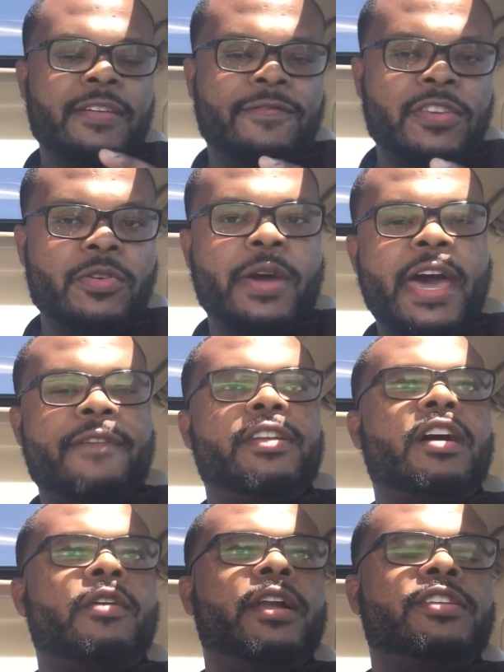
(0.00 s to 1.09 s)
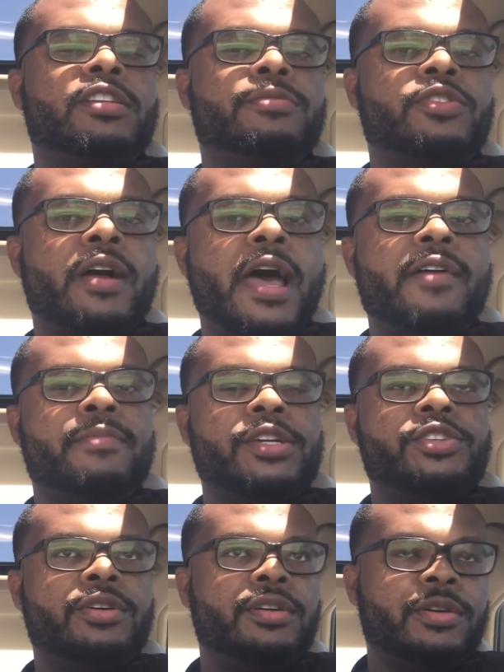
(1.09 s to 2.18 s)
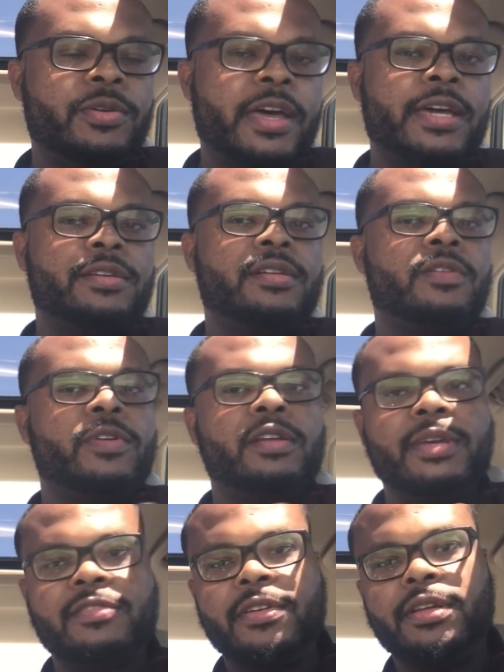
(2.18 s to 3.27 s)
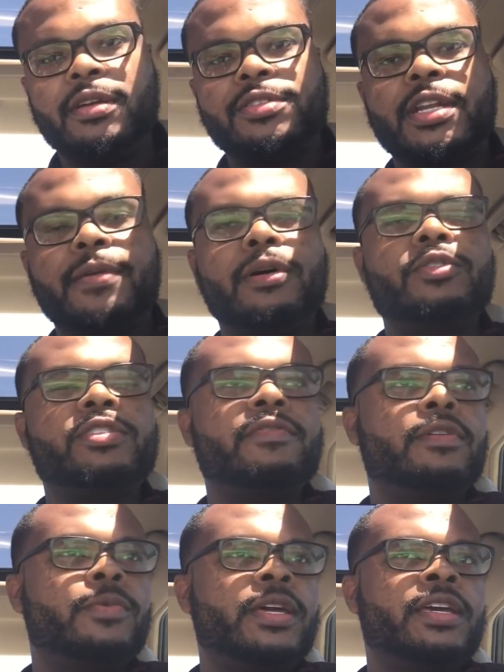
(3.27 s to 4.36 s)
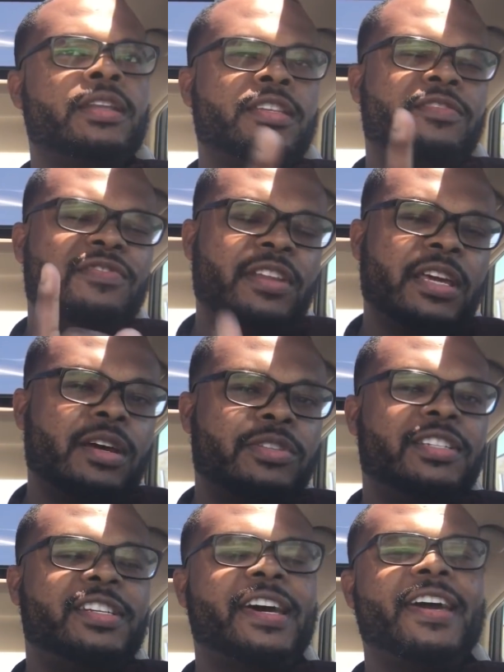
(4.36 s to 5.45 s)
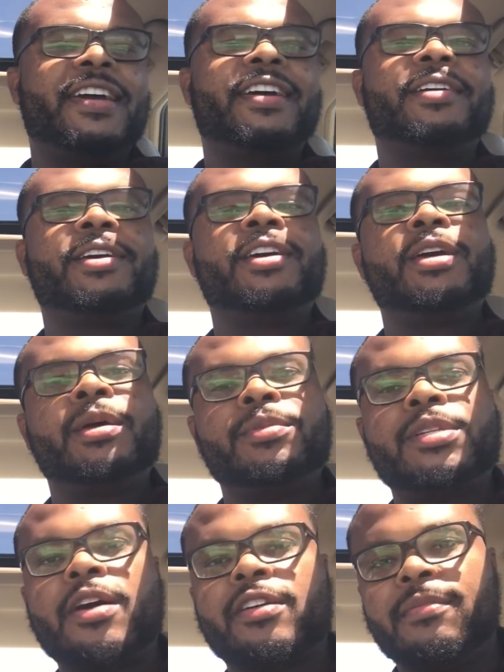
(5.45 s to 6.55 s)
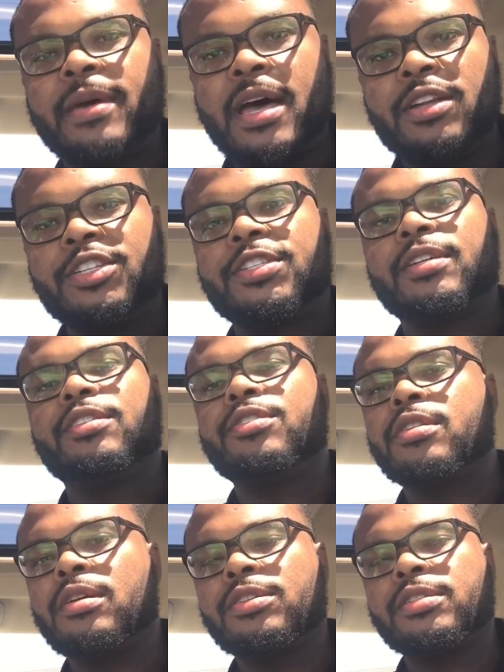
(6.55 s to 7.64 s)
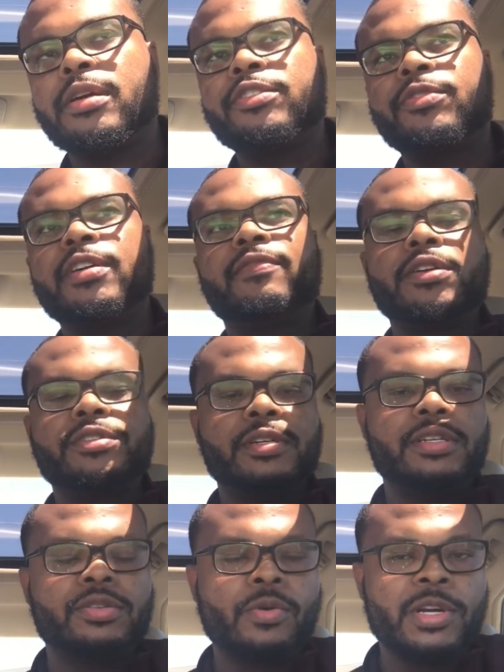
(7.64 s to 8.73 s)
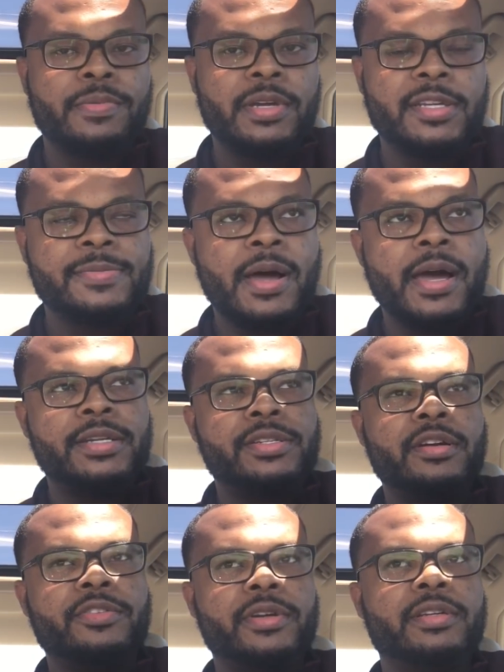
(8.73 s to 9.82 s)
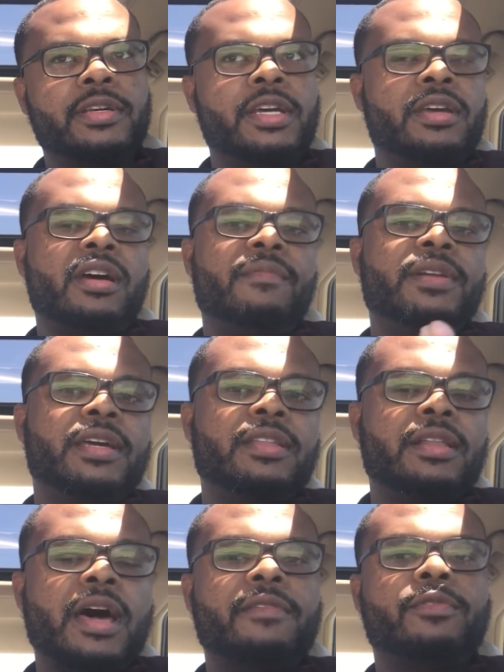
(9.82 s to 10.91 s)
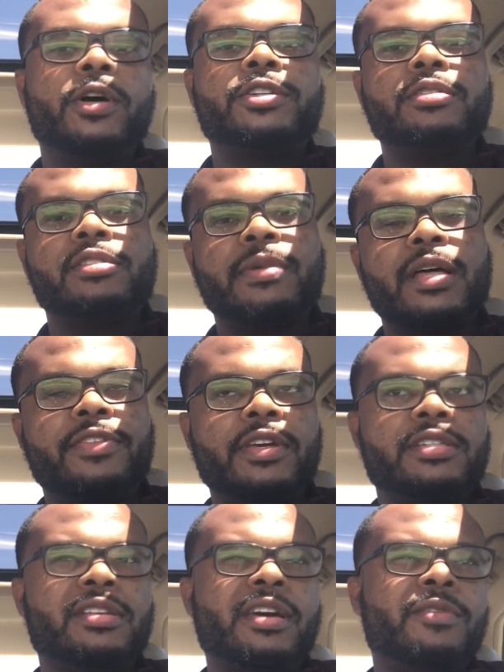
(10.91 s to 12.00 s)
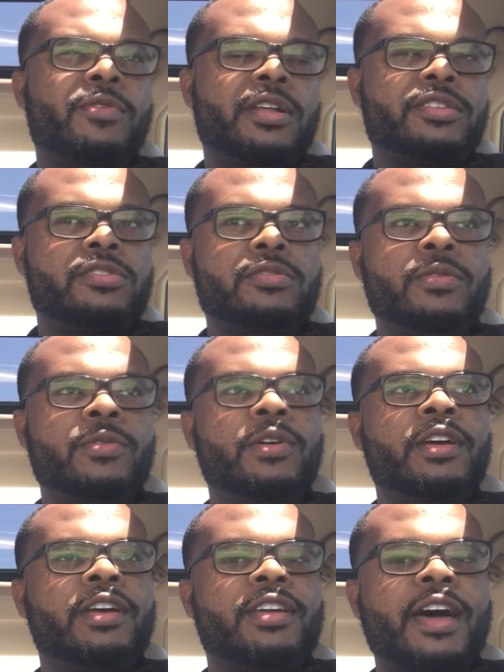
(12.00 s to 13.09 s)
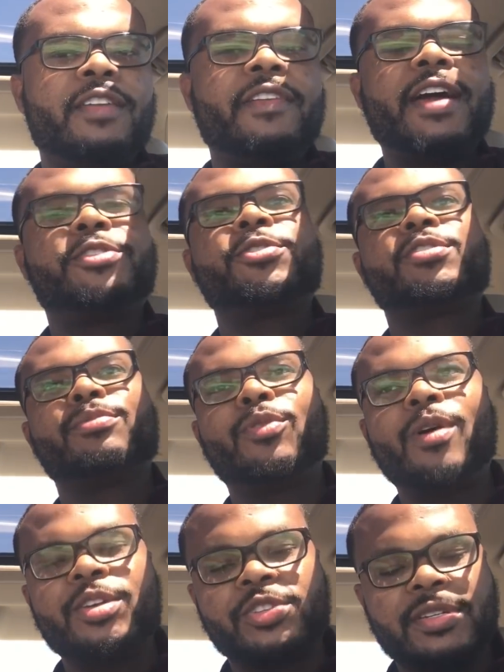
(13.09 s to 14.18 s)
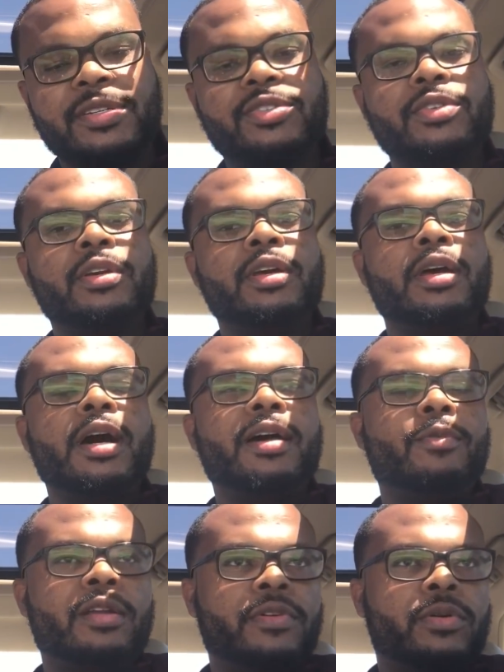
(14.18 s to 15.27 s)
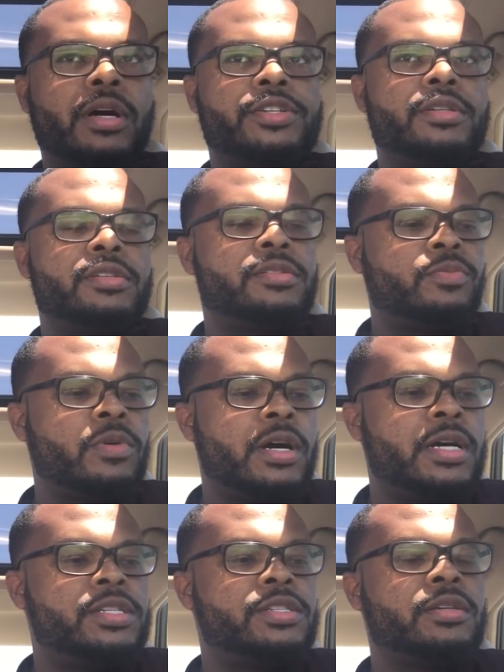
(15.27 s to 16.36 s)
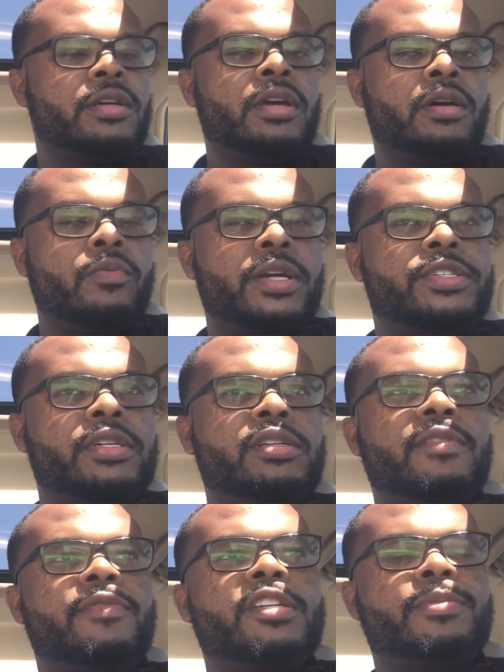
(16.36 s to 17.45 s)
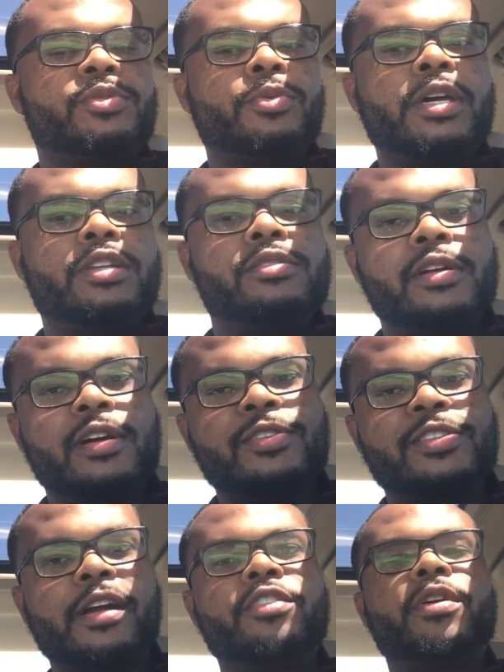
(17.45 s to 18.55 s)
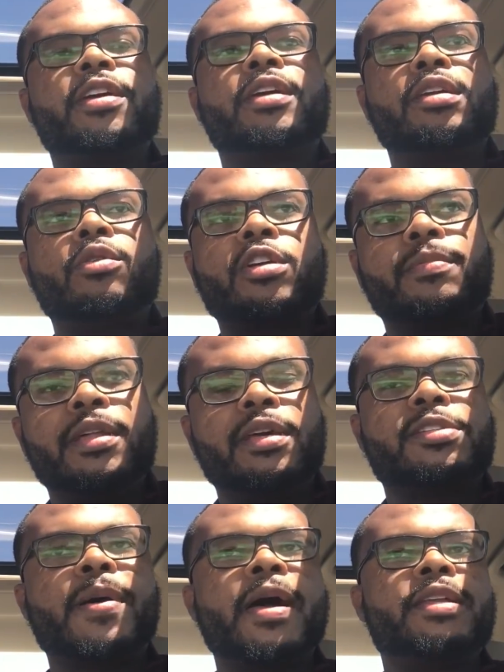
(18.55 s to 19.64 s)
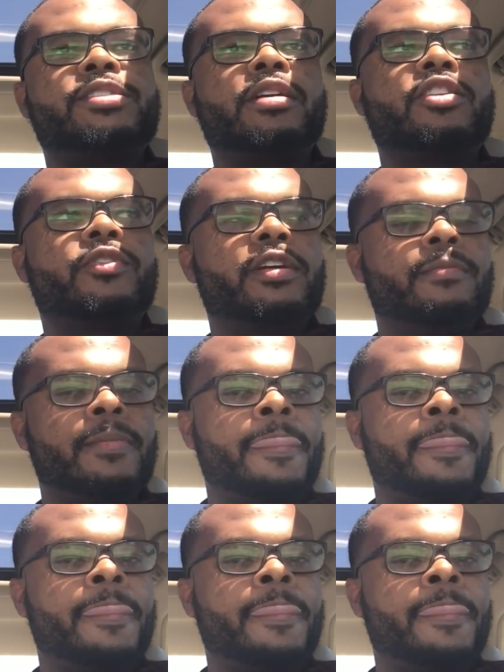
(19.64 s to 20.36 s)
If you haven't already subscribed, make sure you do that. You don't want to miss videos that I post every week. In this video today, talking about neurosurgery versus orthopedic spine surgery. I've been getting a lot of questions about this, and I wanted to kind of answer some questions. One of the questions was, what's the difference between neurosurgery and orthopedic spine surgery?